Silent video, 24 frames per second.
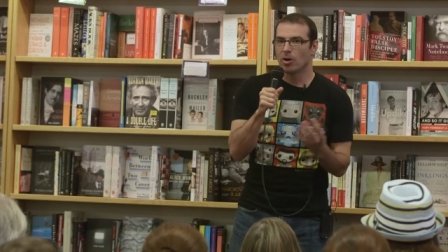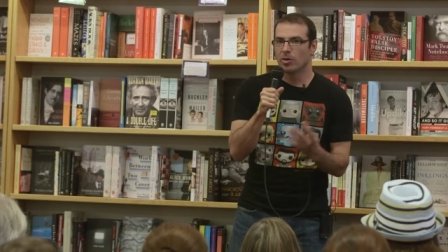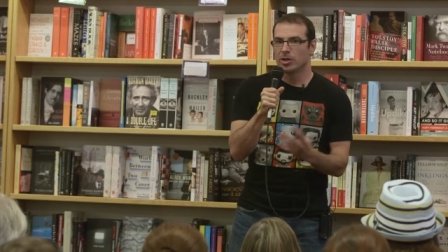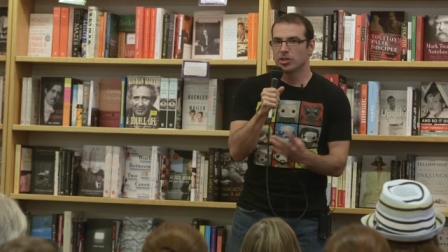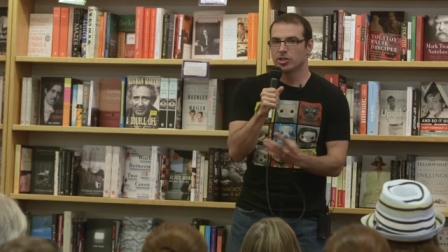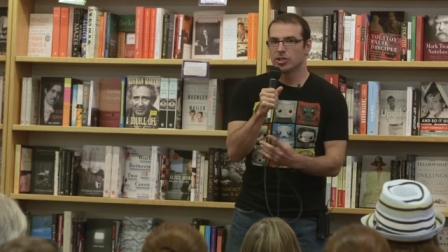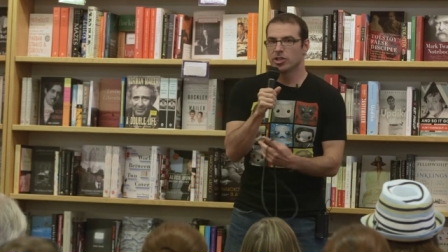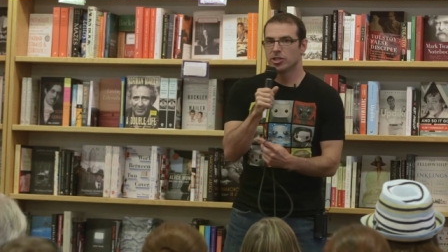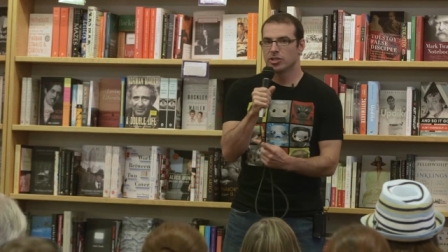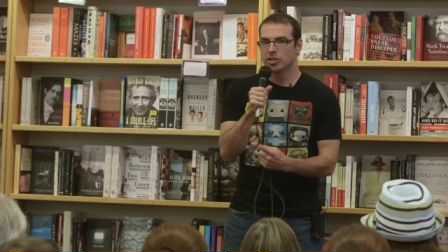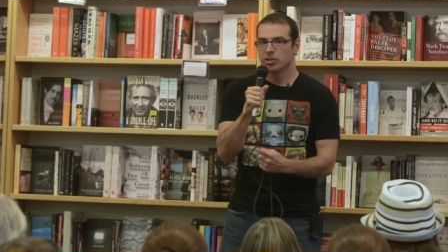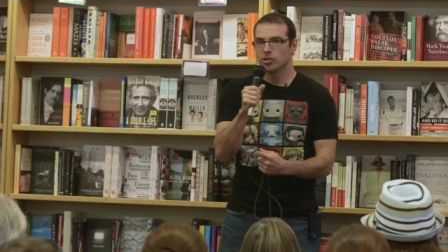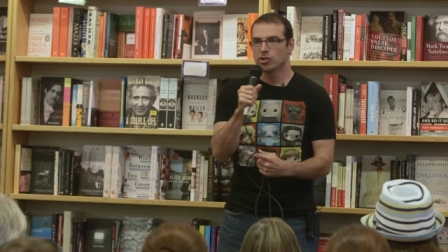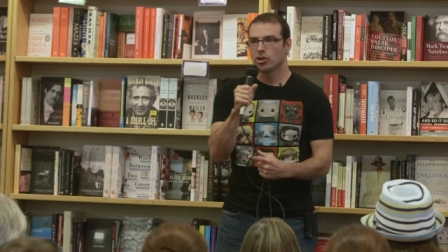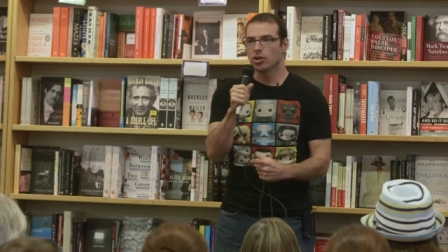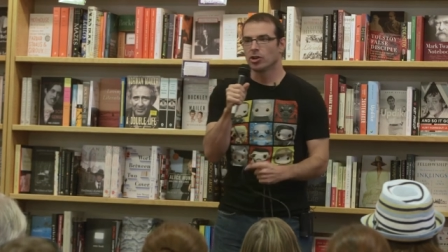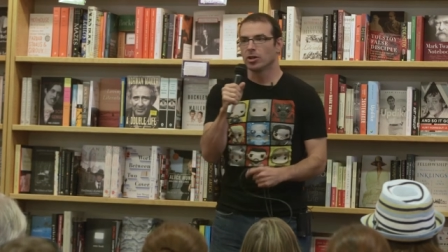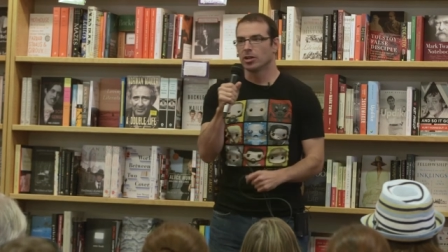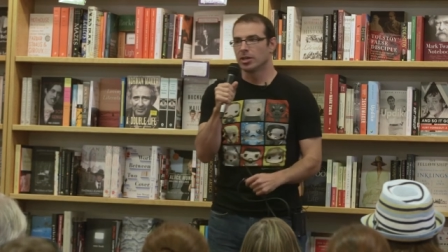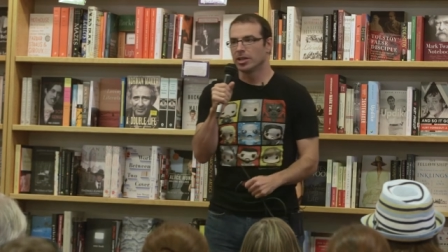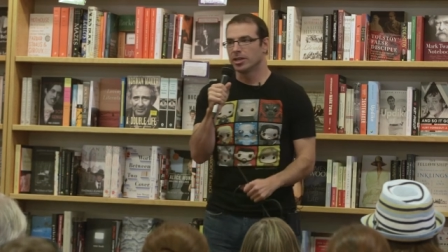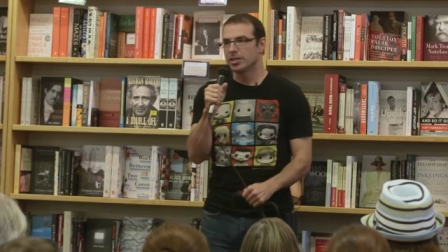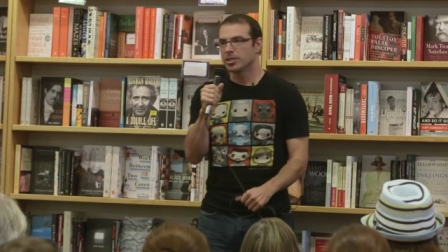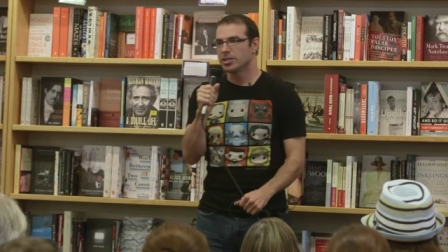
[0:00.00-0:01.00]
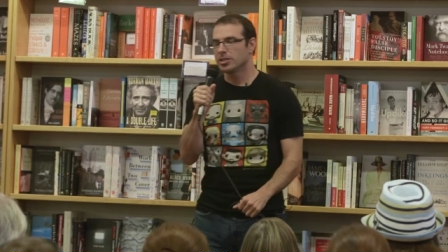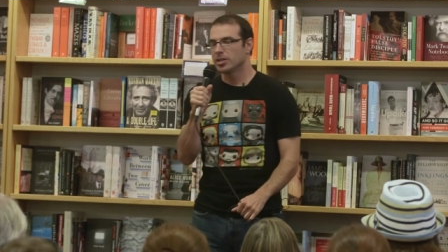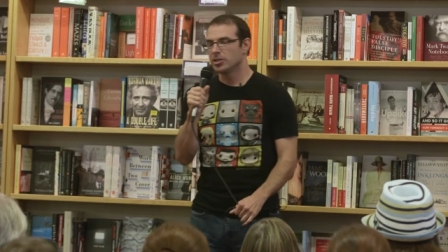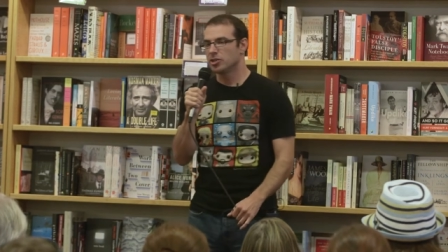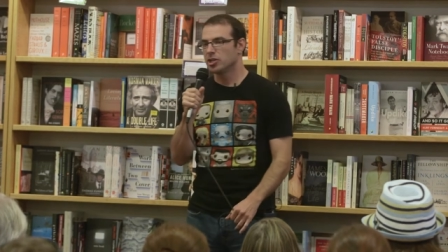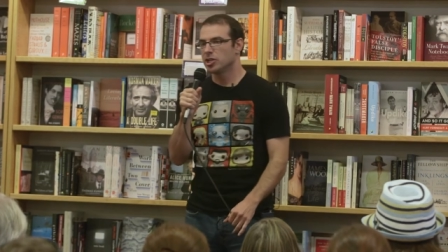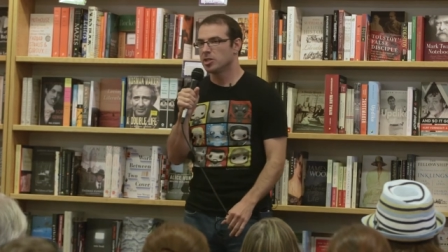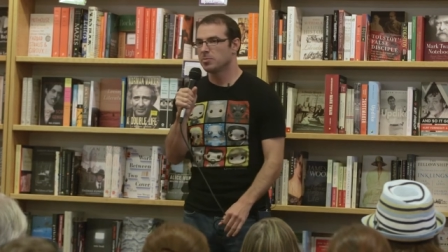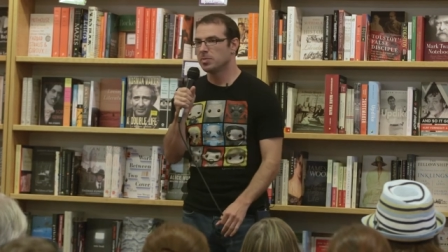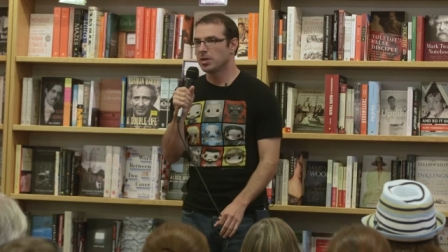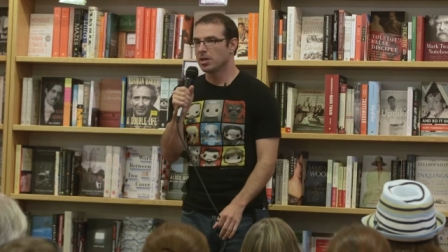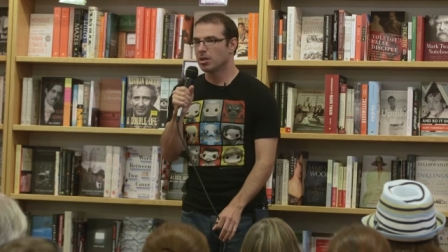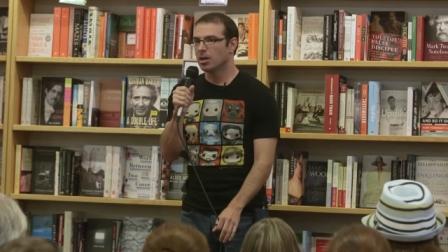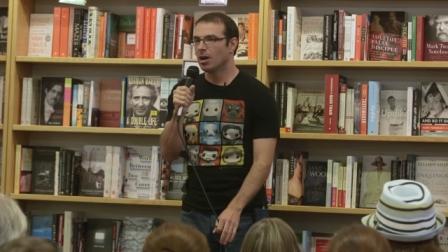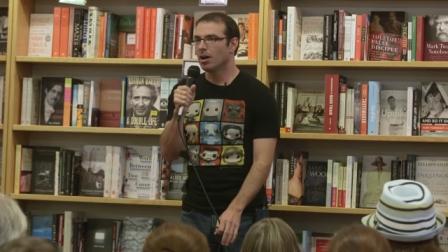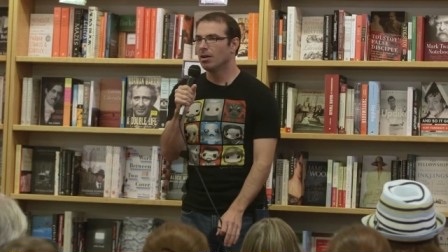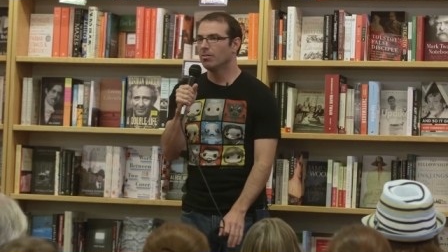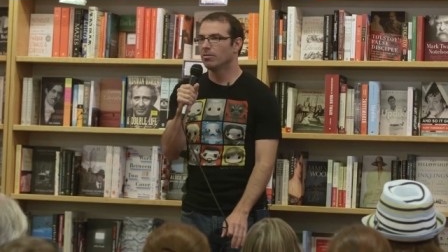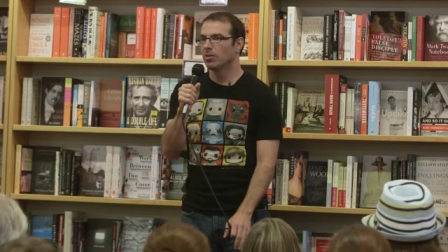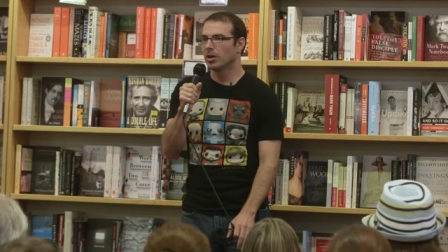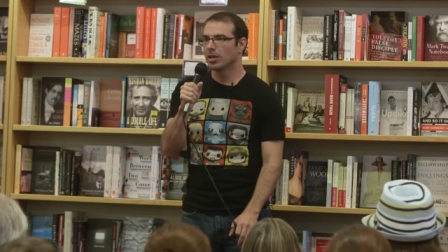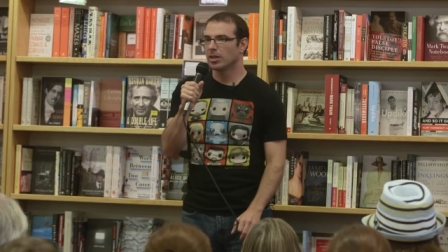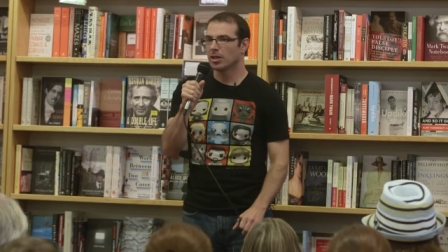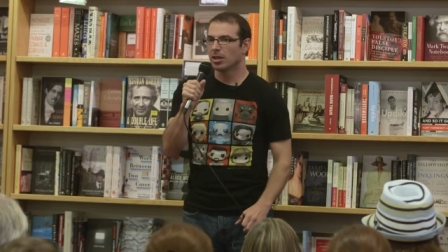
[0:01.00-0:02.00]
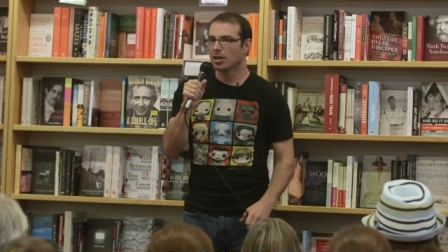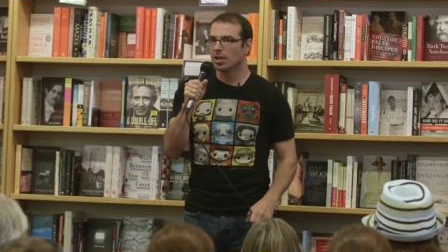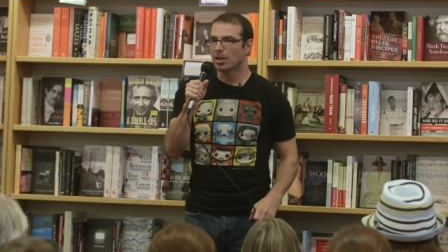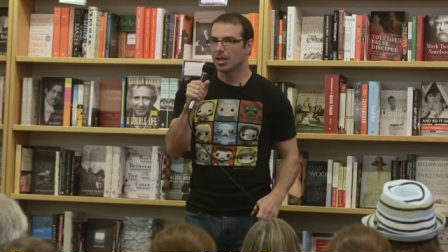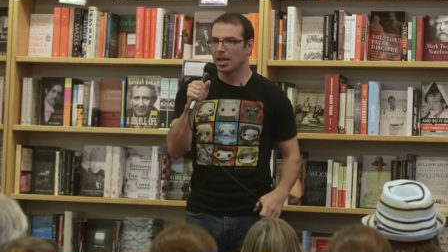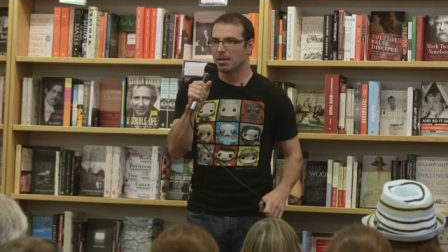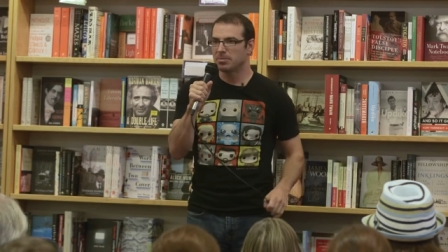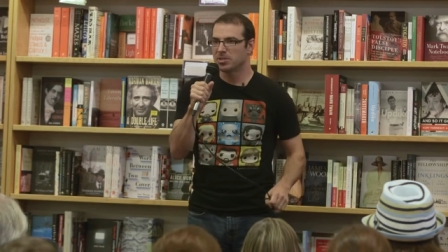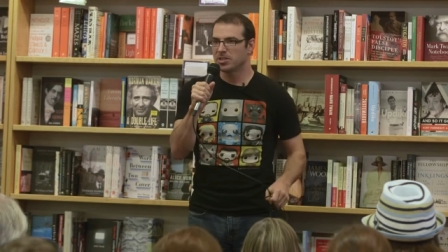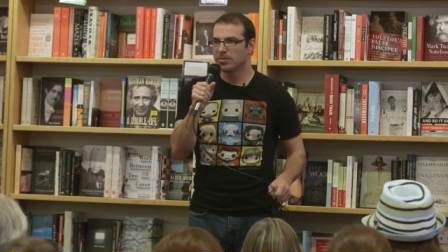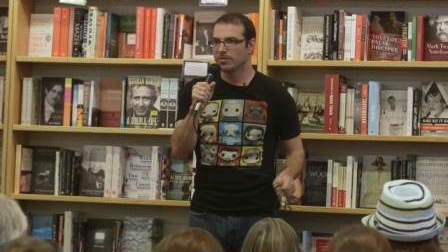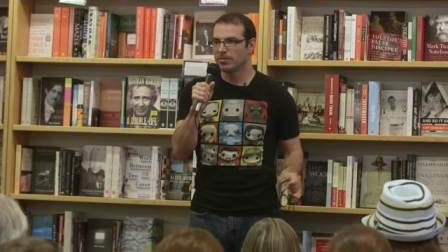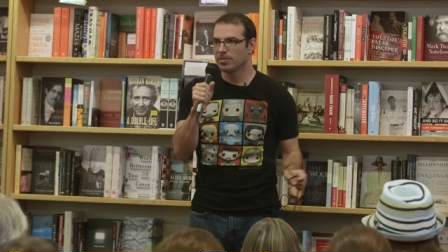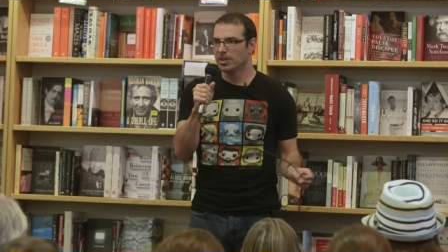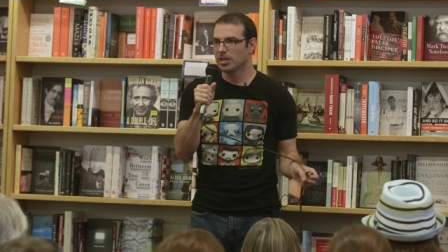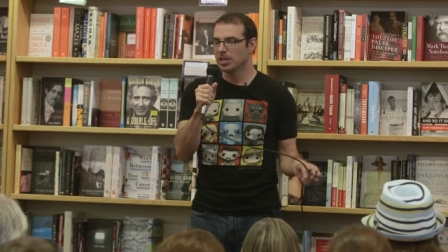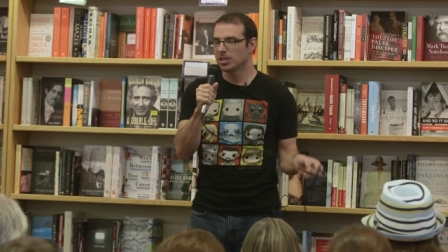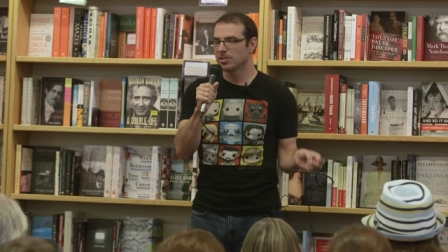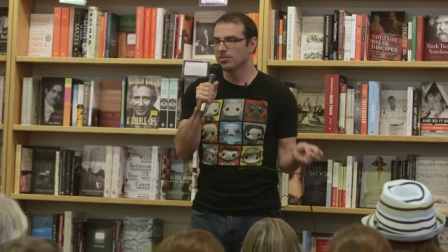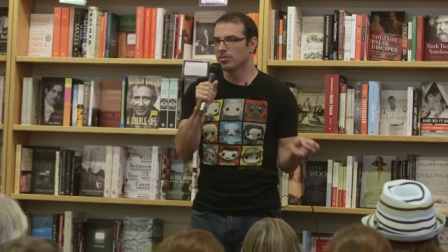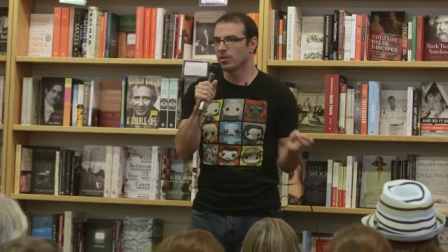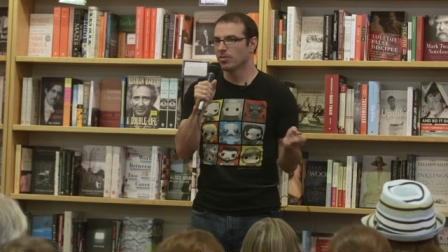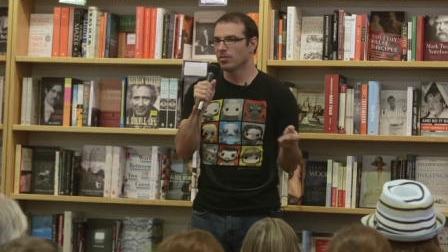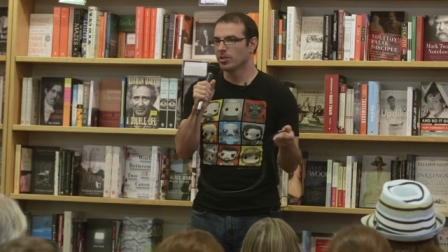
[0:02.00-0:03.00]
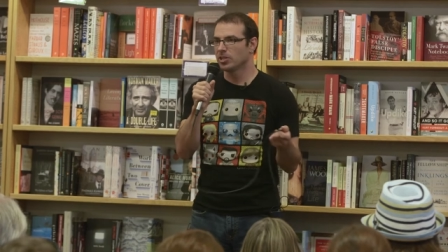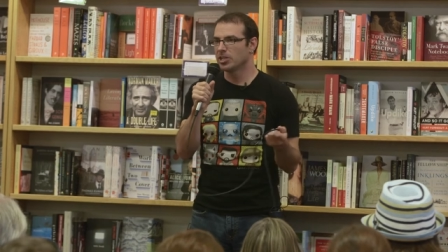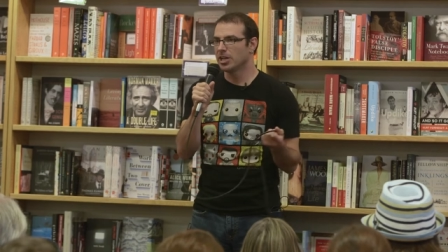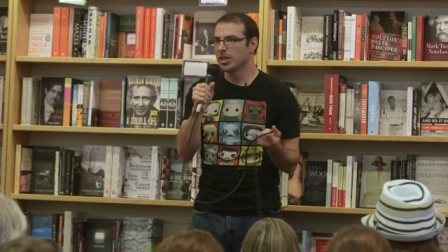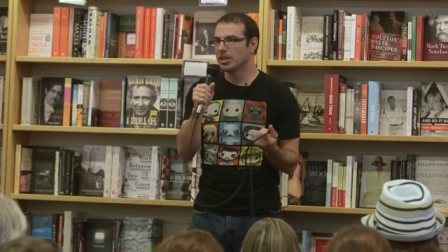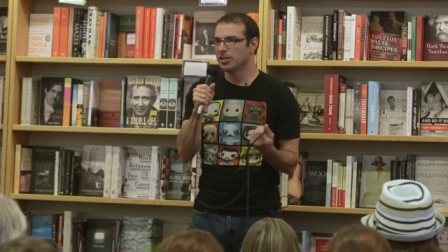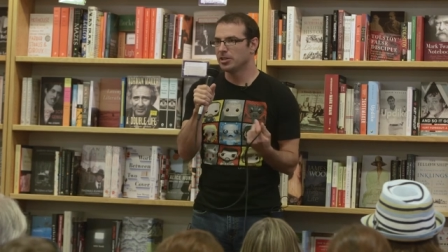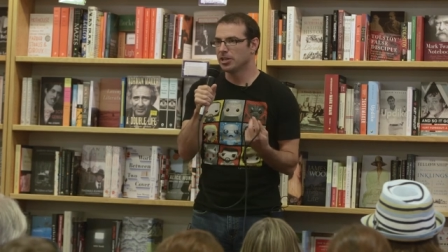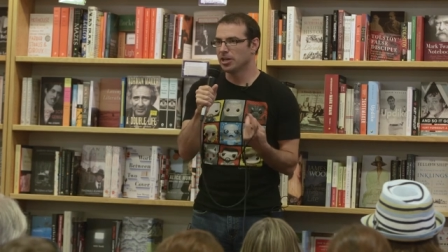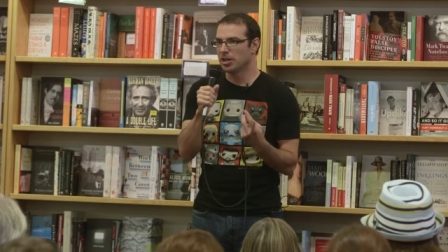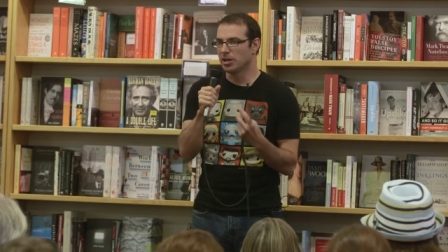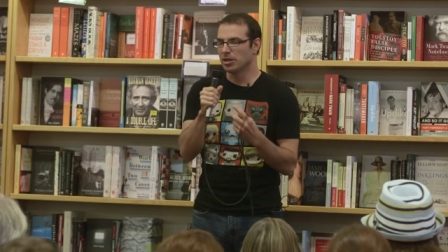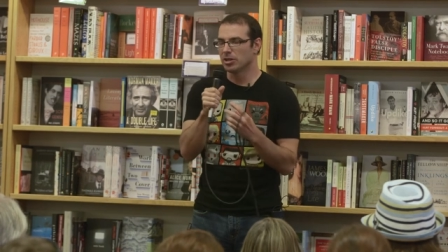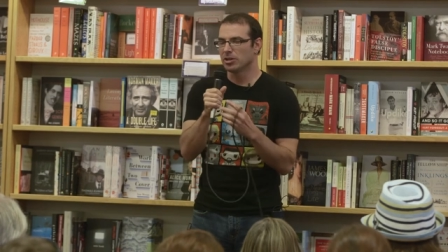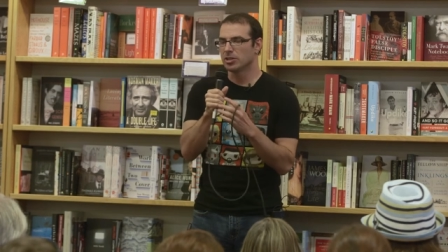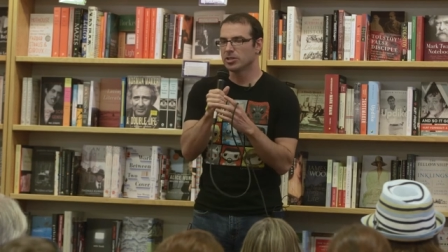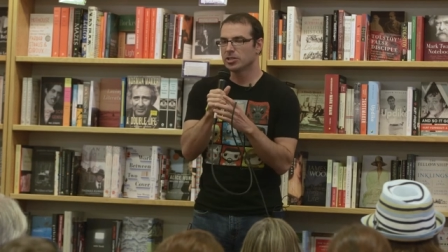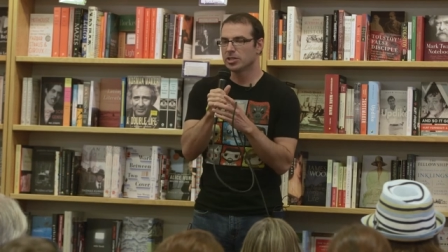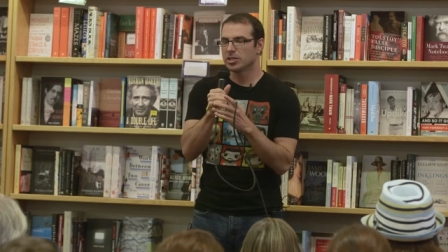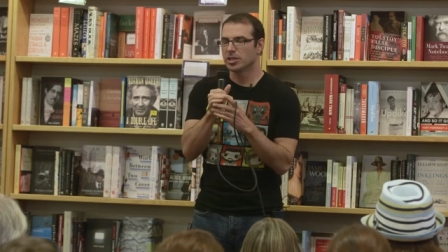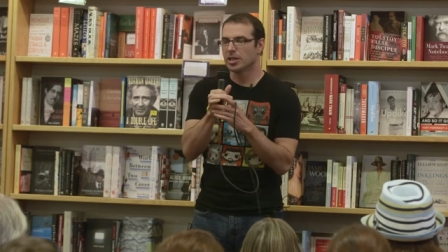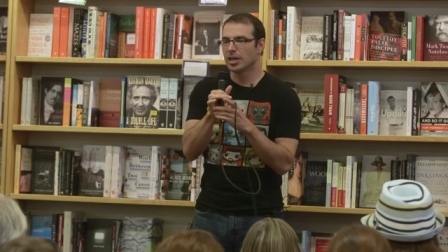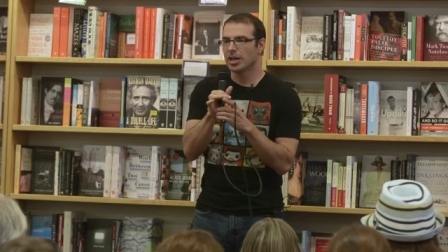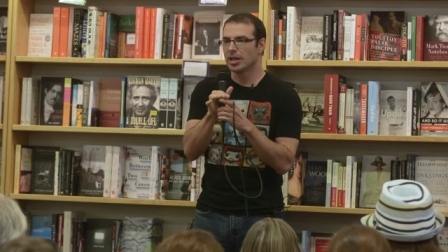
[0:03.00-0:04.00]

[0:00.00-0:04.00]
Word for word: and she's a journalist, and she's been covering the collapse of Phoenix for over 10 years.